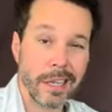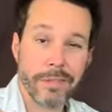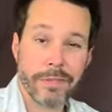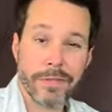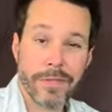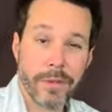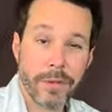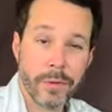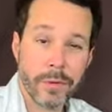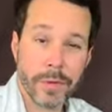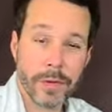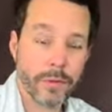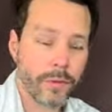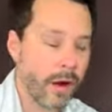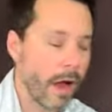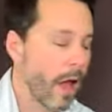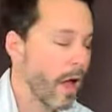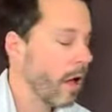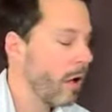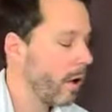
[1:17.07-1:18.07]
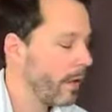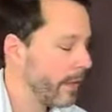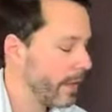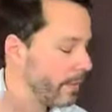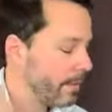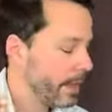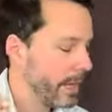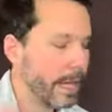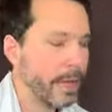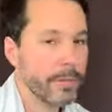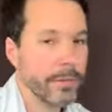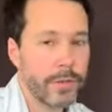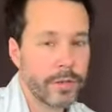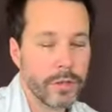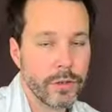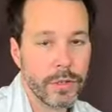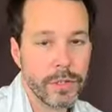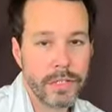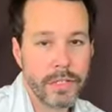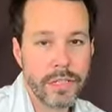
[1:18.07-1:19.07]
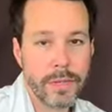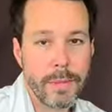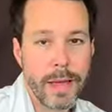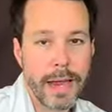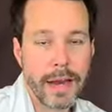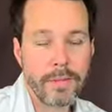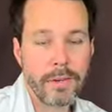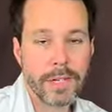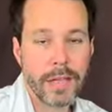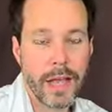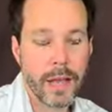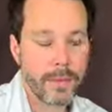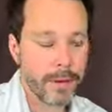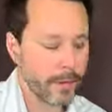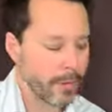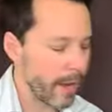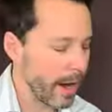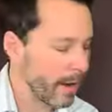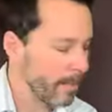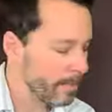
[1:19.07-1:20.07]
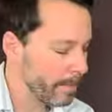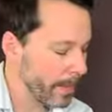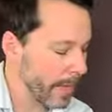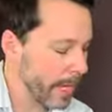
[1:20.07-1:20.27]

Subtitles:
a few in a row and then being able to do it just about every time in a row.